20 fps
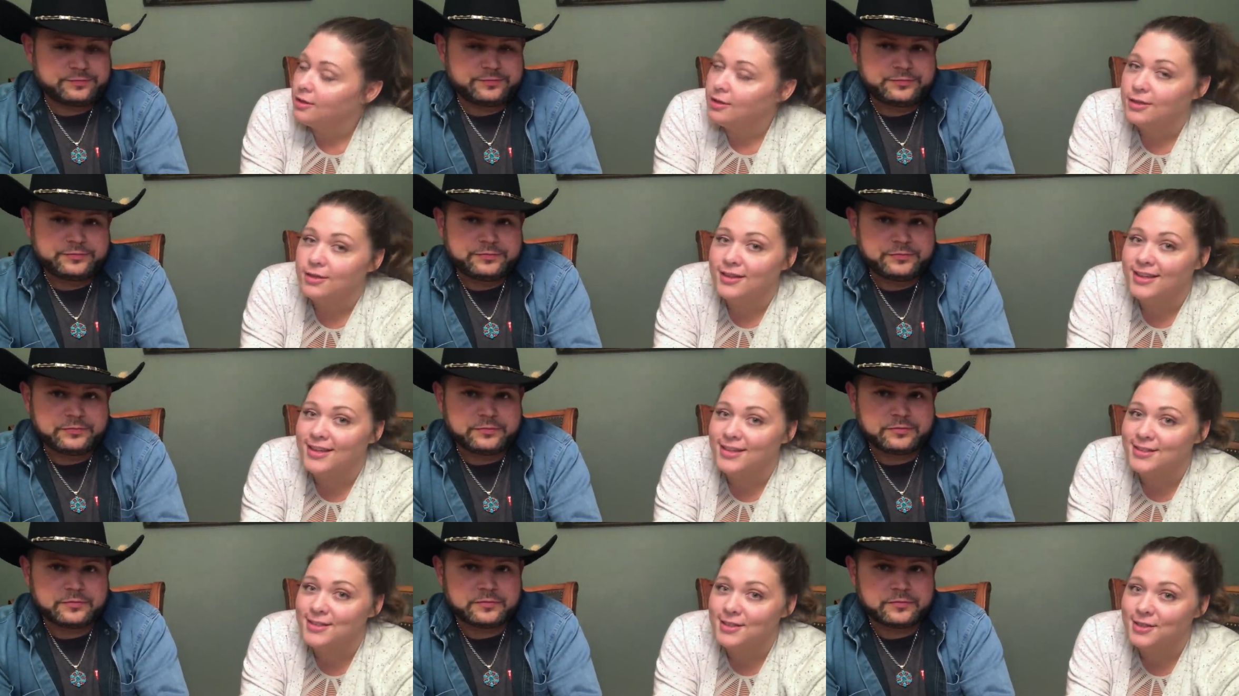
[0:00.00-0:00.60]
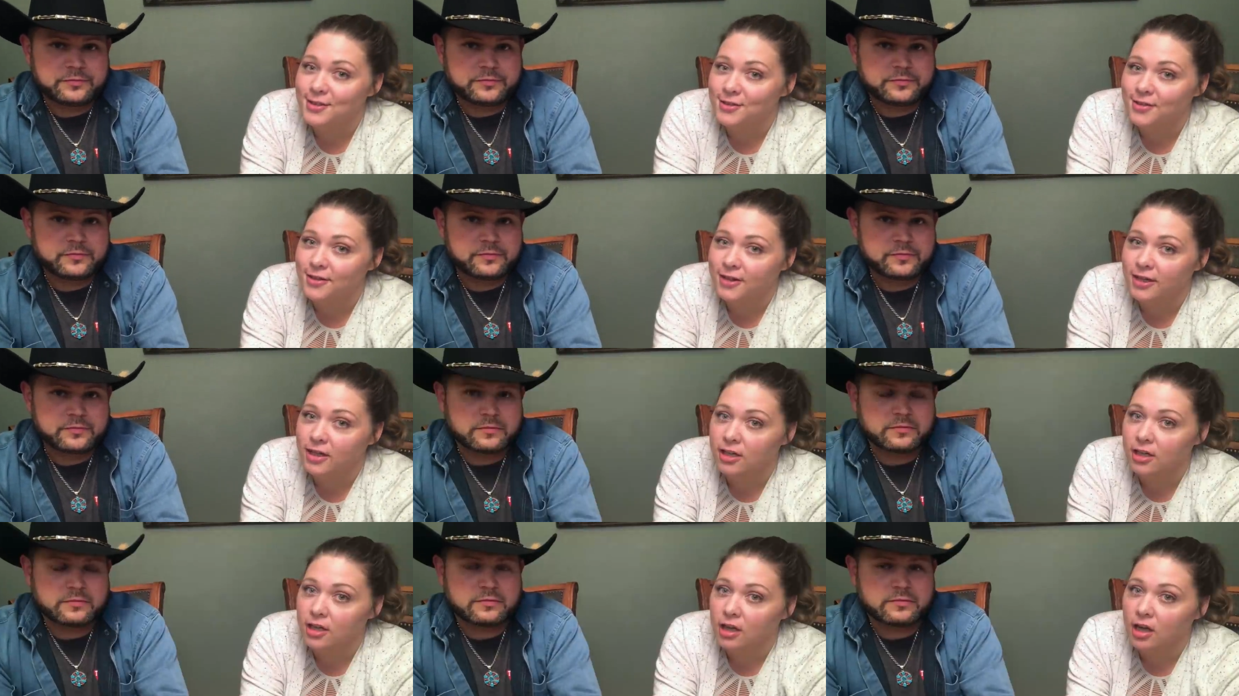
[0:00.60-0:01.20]
Speaker 1: He's doing
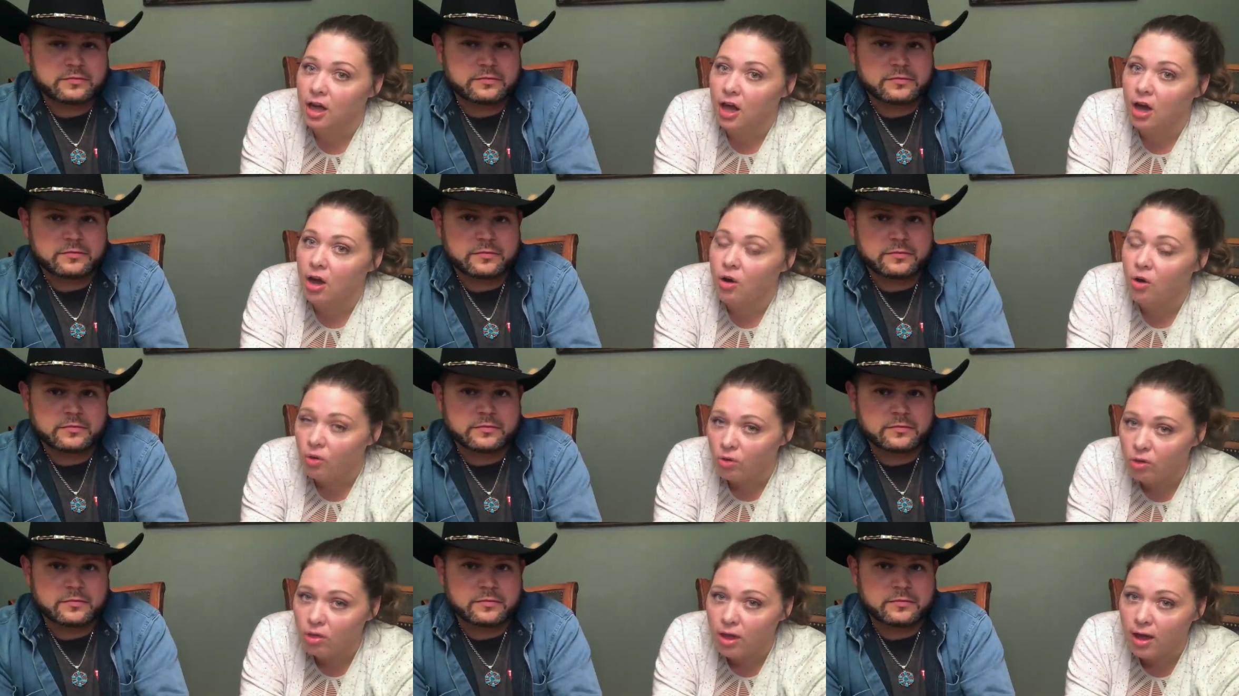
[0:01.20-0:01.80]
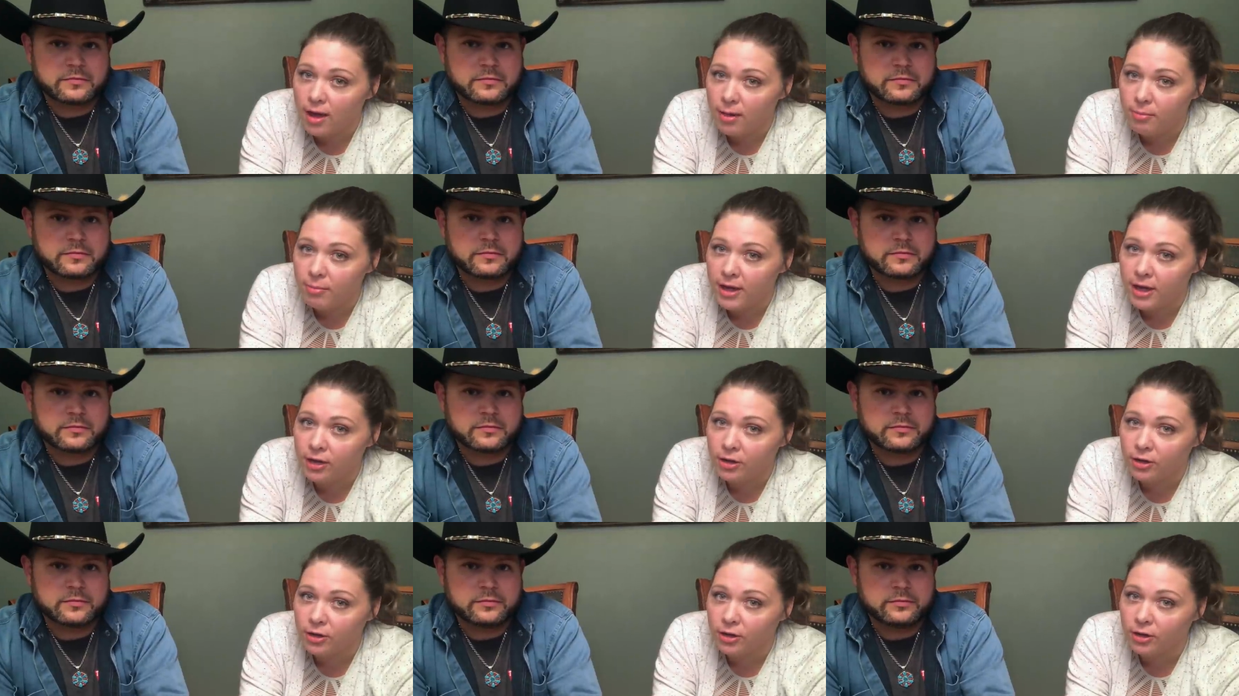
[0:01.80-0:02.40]
a whole lot
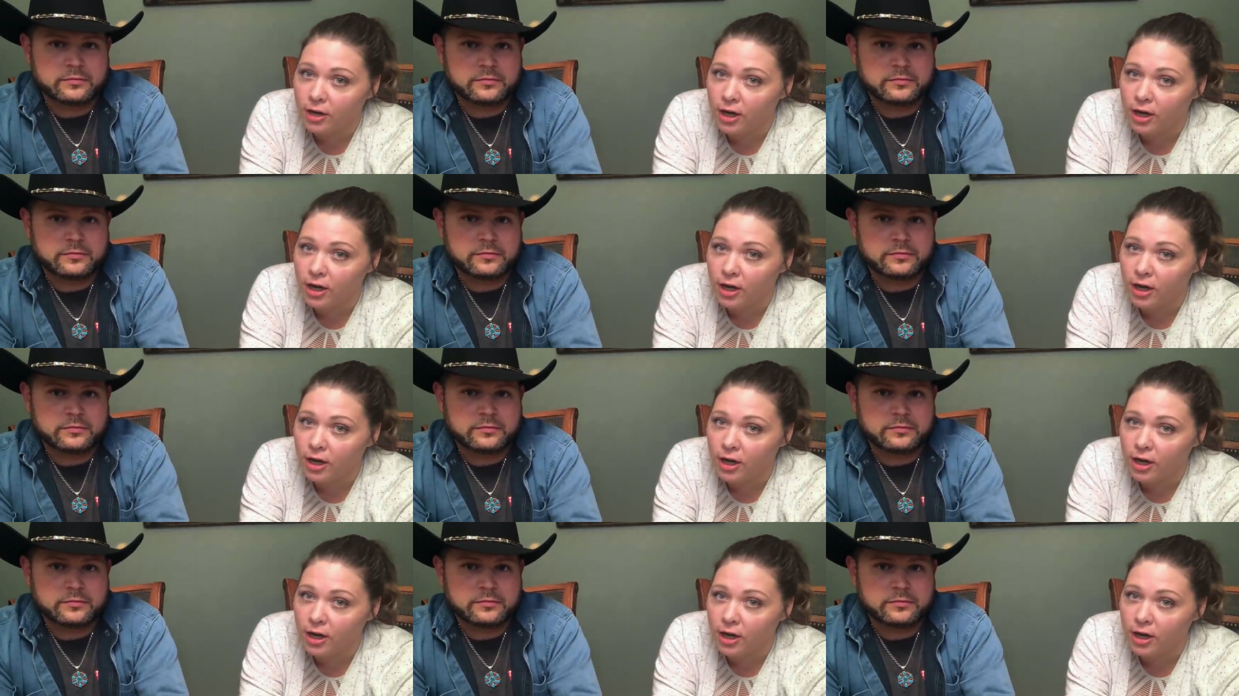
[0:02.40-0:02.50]
better.